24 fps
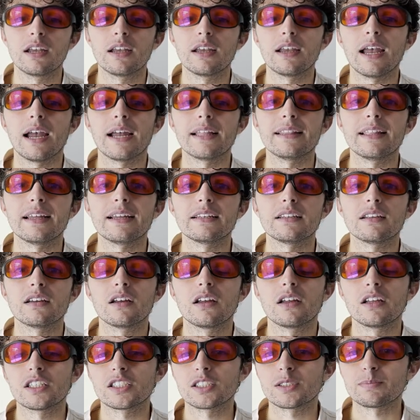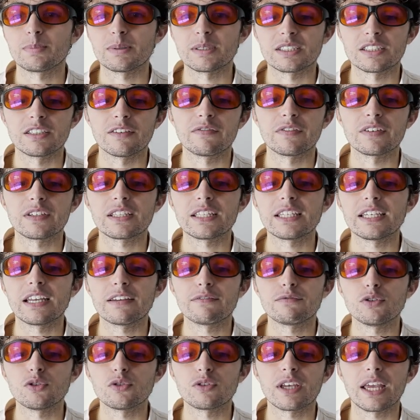And then specifically,
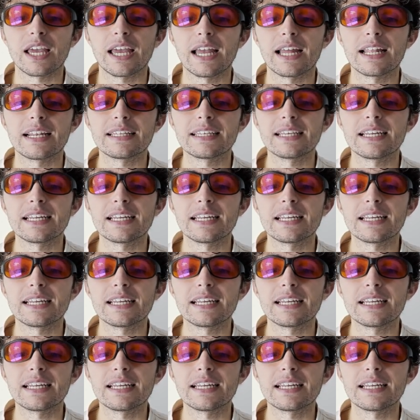if you can,